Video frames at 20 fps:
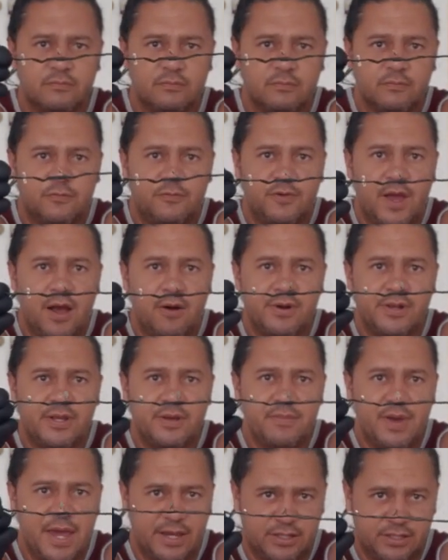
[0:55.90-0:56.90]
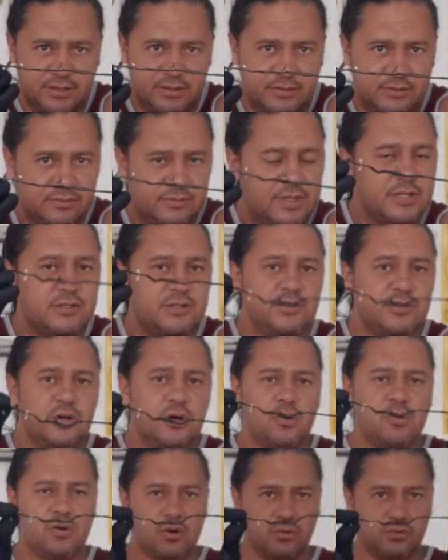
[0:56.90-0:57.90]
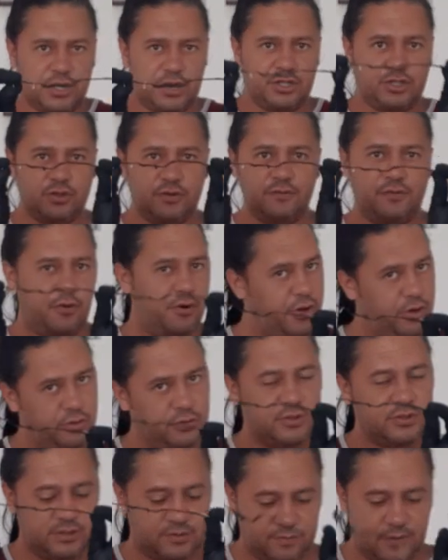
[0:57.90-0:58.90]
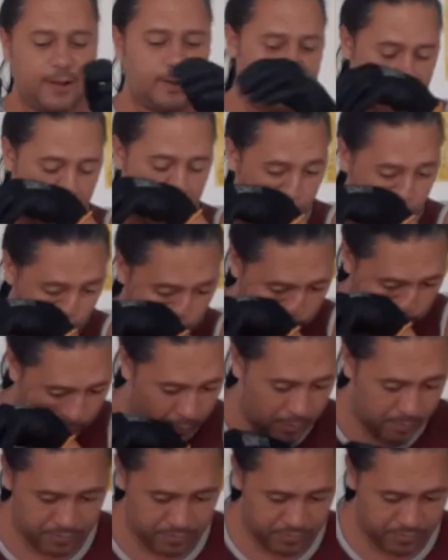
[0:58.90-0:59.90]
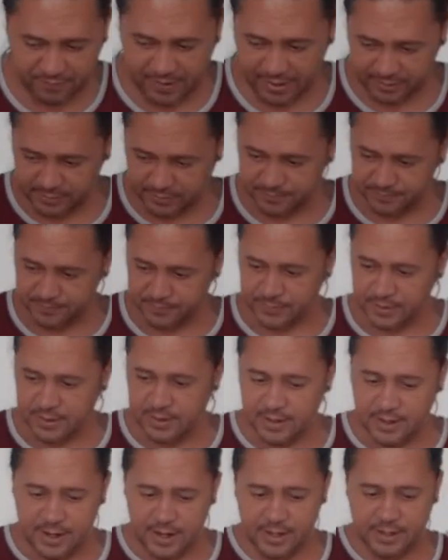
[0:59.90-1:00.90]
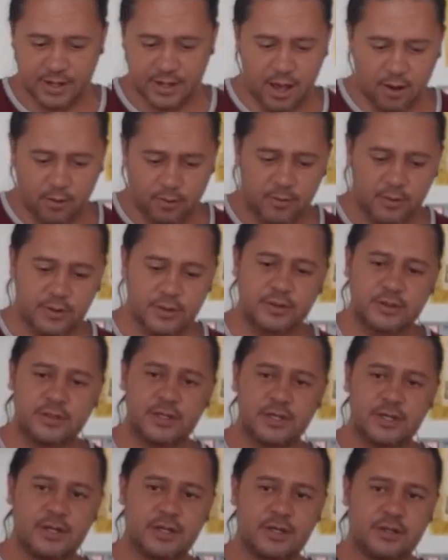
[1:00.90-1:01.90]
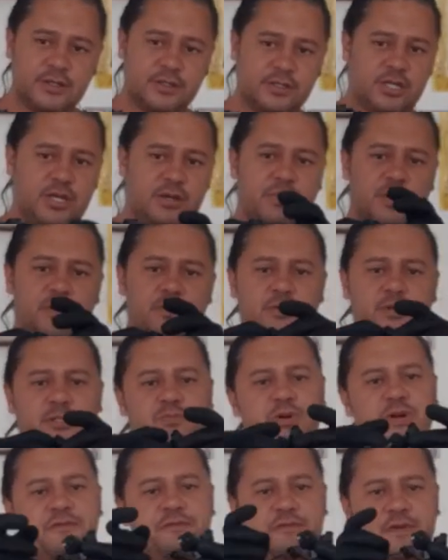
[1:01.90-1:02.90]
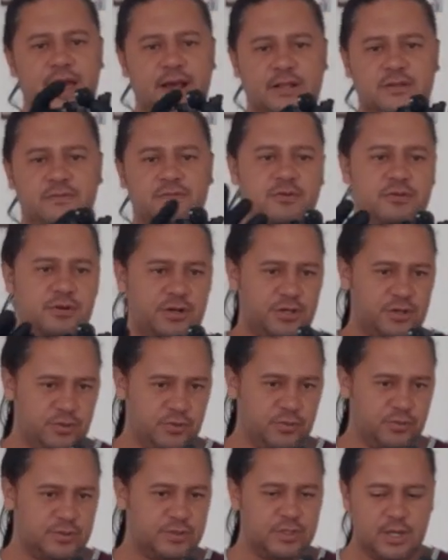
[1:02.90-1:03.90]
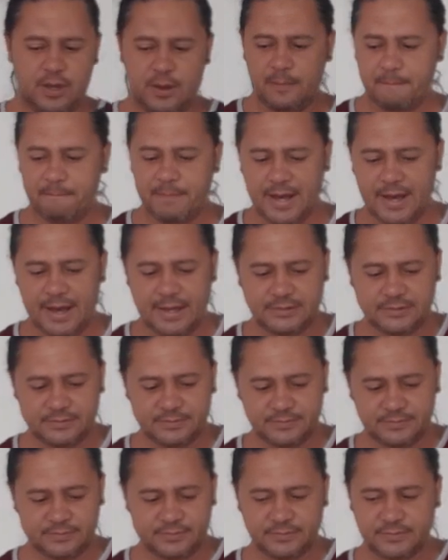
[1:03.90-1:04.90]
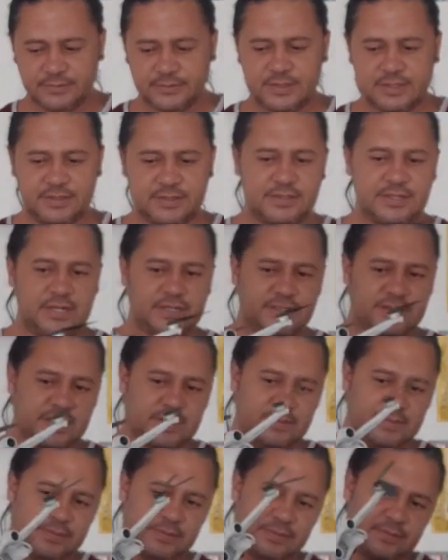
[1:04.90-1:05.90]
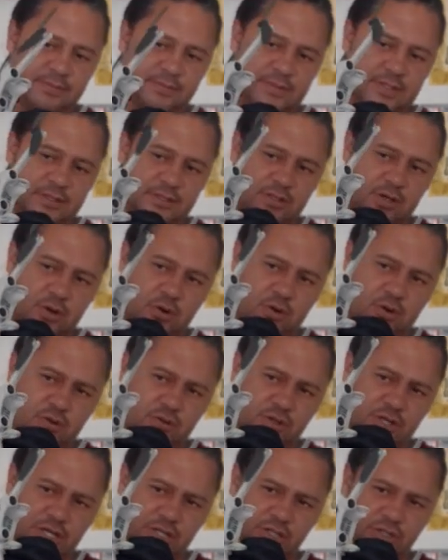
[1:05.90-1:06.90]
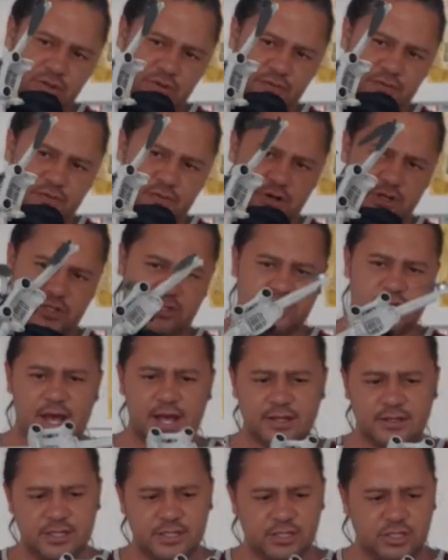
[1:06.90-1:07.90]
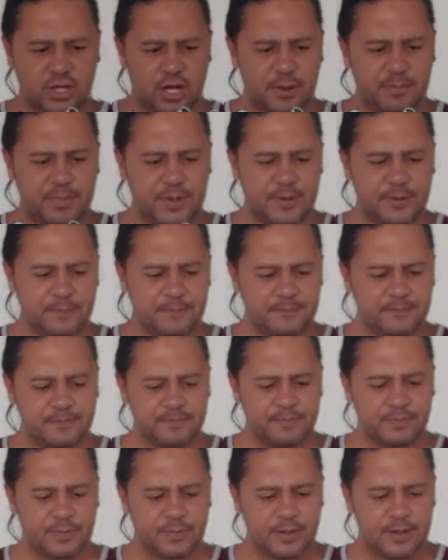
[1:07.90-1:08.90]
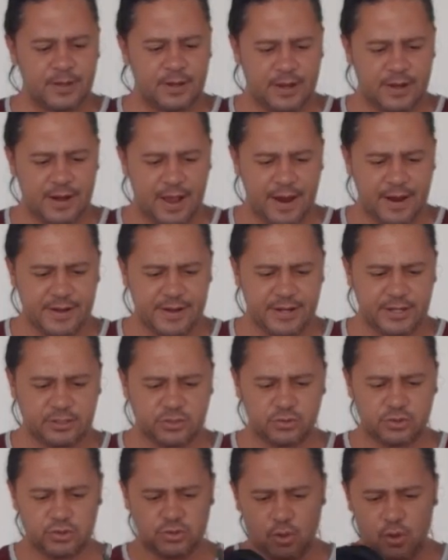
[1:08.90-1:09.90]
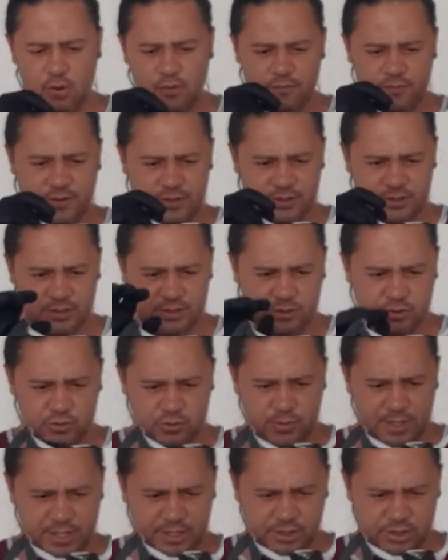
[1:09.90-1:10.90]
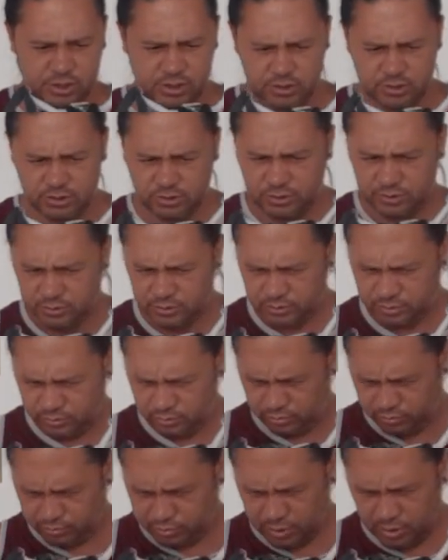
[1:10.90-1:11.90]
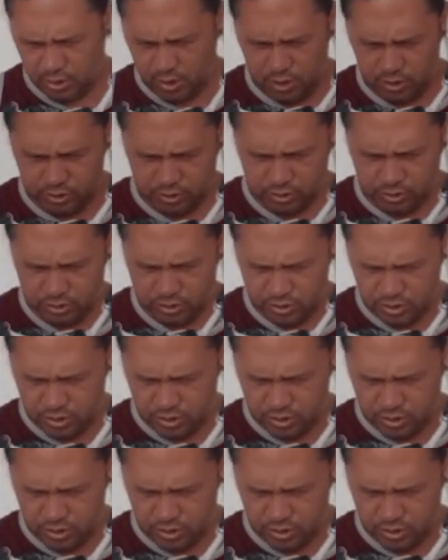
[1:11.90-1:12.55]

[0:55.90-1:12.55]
very damaged. There's no condition for use this flat cable. Perfect. And now the gimbal is perfect for use, but the system there's no condition for start the job. And I need to solve this situation because